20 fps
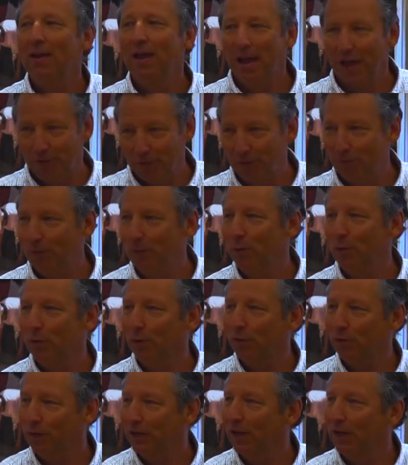has a few of
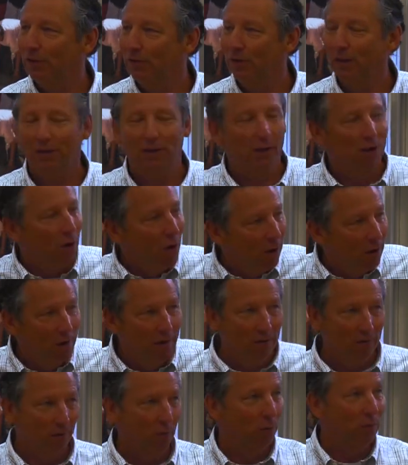those kids that they,
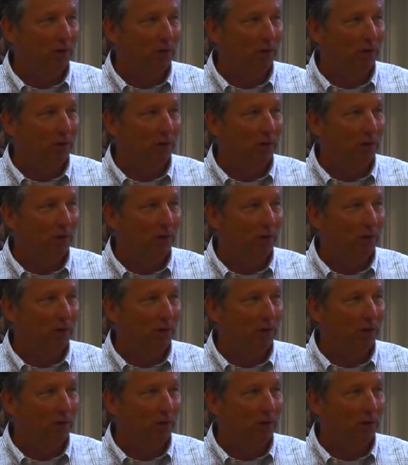the